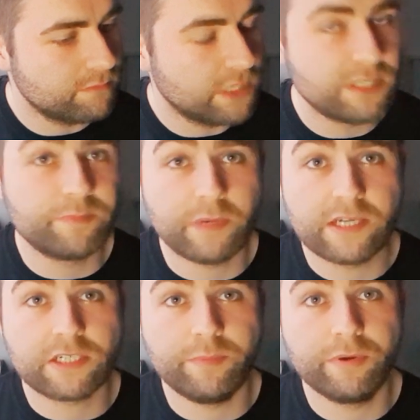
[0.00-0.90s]
it's
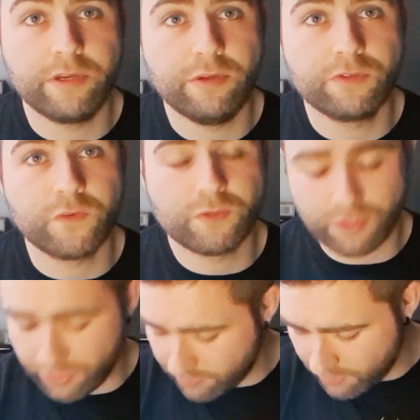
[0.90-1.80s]
actually pretty useful to
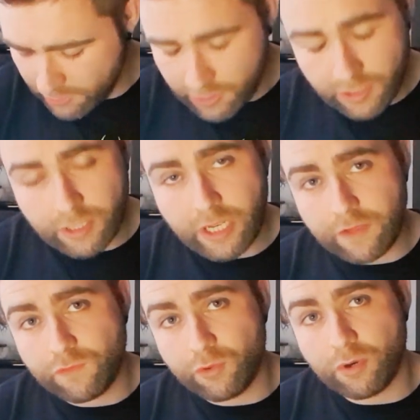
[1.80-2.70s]
know
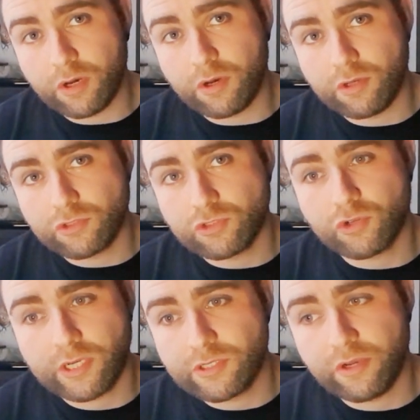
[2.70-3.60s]
if you are
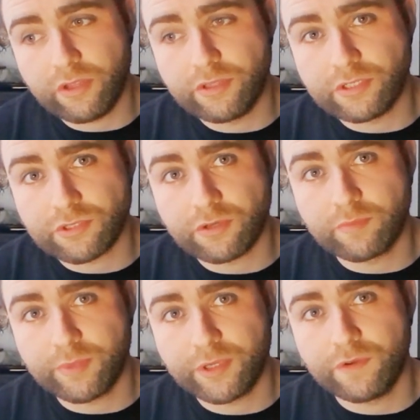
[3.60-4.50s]
trying to learn this
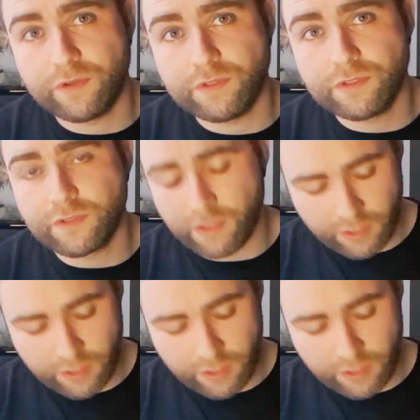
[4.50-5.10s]
song because